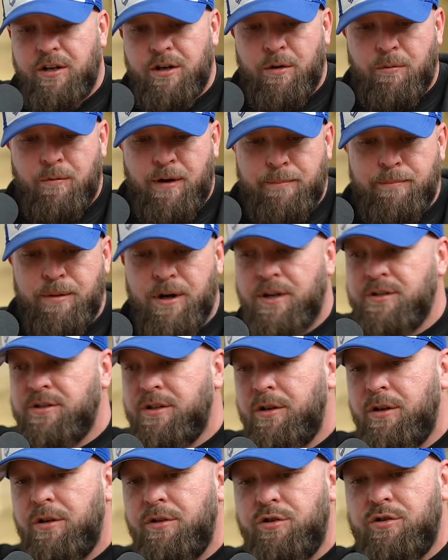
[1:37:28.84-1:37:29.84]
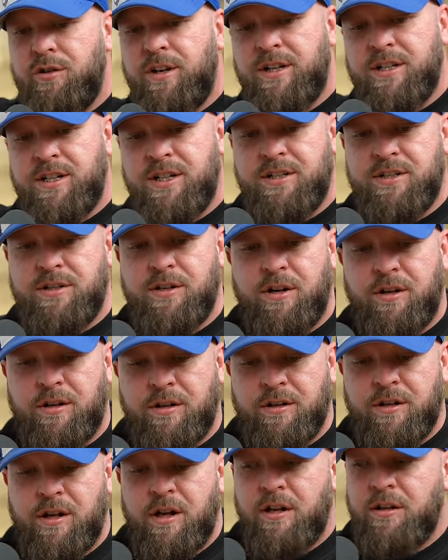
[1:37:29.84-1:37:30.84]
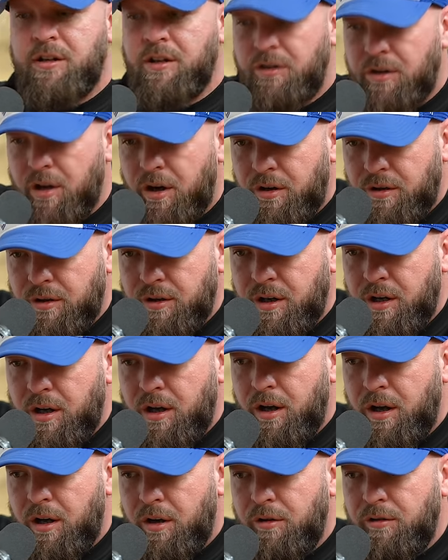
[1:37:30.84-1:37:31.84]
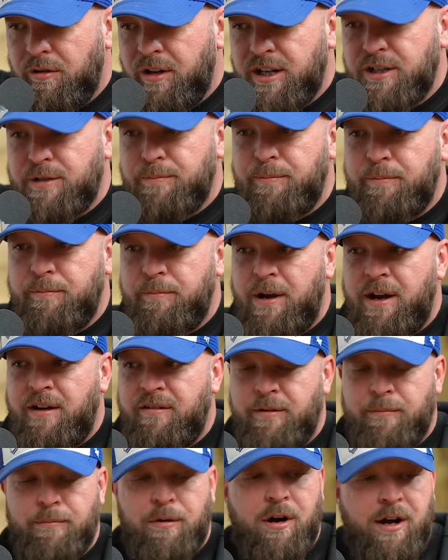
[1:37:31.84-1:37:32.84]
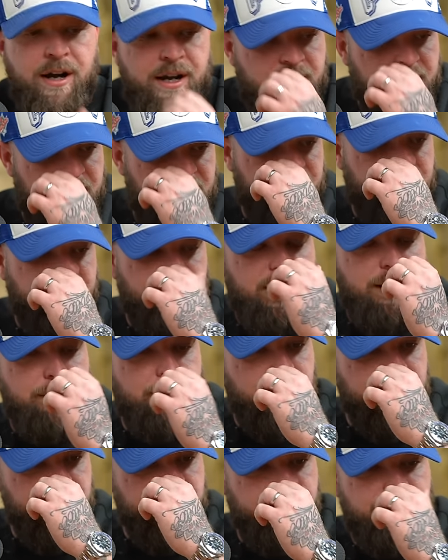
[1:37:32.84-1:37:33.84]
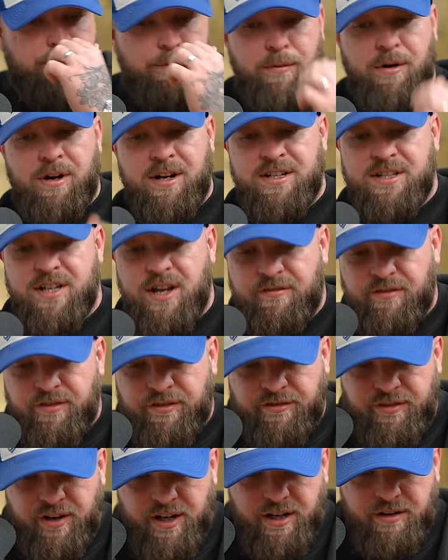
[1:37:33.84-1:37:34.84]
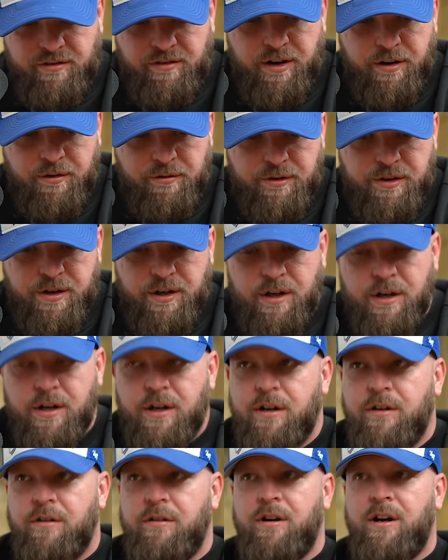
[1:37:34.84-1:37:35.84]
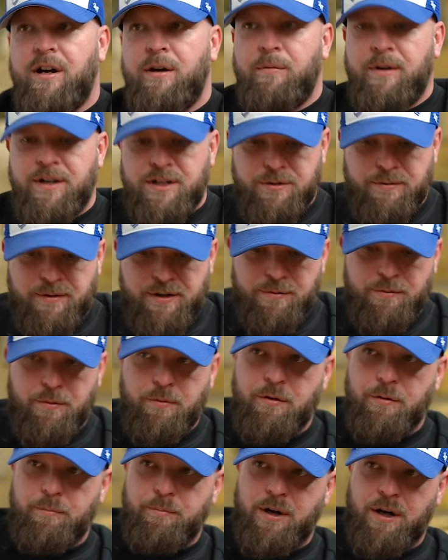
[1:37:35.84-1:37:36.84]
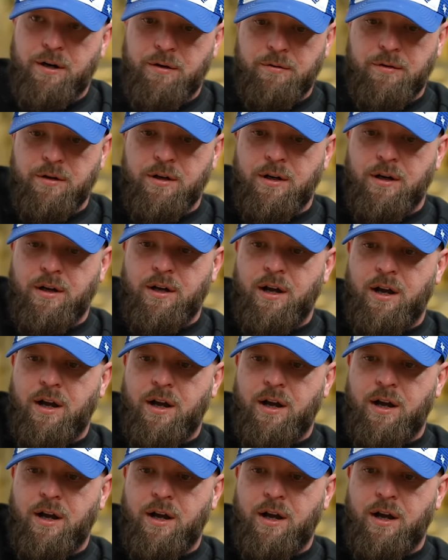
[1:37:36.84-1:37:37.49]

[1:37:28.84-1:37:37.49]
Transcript: You got one person who tricked his dog, the dog, who, let's bear in mind, is very much of the mindset of a three-year-old, right? Went to his water bowl,